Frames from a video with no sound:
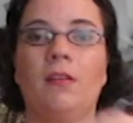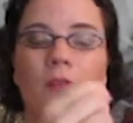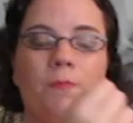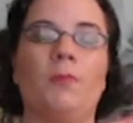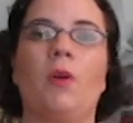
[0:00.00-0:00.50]

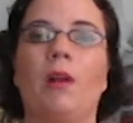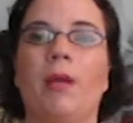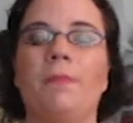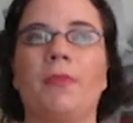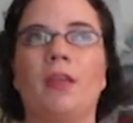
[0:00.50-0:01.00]
Oop, wrong
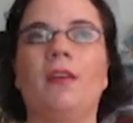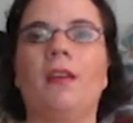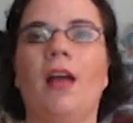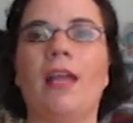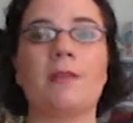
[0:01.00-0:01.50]
way.
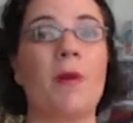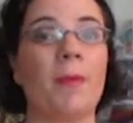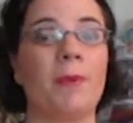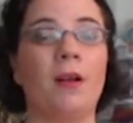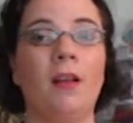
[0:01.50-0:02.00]
I can
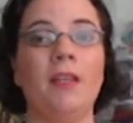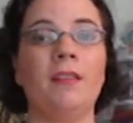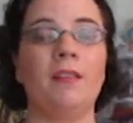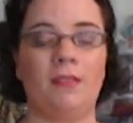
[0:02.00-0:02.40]
pop it on